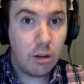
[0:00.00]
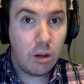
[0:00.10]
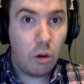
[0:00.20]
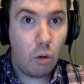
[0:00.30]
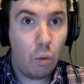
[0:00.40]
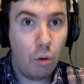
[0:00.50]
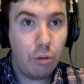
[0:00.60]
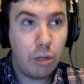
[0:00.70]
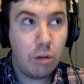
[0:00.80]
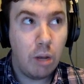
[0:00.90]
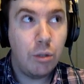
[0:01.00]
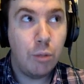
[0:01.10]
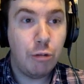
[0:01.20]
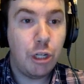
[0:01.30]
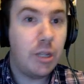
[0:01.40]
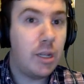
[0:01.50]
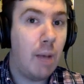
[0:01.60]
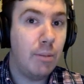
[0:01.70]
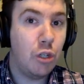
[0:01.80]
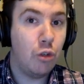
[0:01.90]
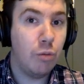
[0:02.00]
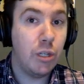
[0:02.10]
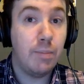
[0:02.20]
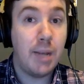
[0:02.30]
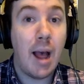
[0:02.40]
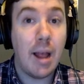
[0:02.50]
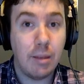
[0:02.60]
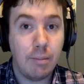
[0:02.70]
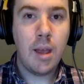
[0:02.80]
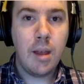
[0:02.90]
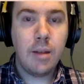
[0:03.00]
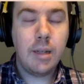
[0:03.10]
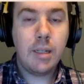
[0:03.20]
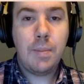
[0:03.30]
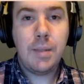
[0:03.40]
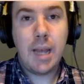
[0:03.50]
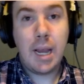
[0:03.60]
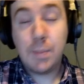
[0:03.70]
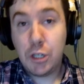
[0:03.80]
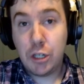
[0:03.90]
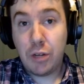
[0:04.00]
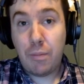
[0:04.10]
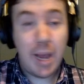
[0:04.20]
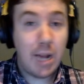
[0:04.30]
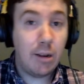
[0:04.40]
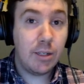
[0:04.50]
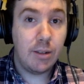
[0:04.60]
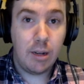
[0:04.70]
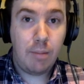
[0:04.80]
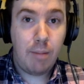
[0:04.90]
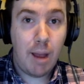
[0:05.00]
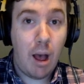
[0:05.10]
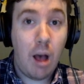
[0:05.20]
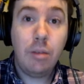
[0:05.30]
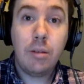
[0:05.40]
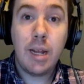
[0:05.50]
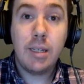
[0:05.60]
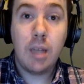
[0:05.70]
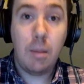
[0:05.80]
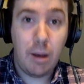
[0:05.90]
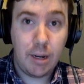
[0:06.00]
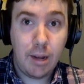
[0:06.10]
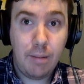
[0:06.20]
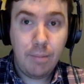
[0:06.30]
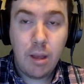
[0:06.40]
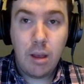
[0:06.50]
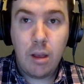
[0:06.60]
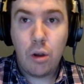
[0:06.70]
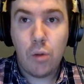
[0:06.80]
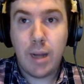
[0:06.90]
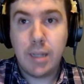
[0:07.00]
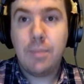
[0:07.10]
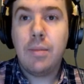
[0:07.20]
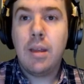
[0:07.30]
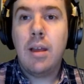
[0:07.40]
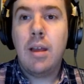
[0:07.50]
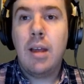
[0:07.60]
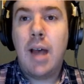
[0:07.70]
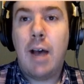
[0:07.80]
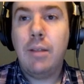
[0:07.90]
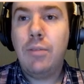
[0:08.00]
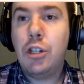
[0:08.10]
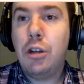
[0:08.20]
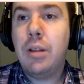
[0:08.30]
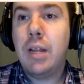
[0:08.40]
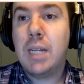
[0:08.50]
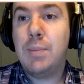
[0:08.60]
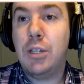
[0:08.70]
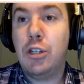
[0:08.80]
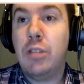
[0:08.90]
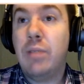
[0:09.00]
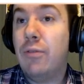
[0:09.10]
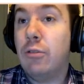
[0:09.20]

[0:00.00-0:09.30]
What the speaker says: or you come to appreciate the composition or reason behind them. Next up is the exposition of a piano sonata by Andres Abarca, who writes, I would love to show you the exposition of my first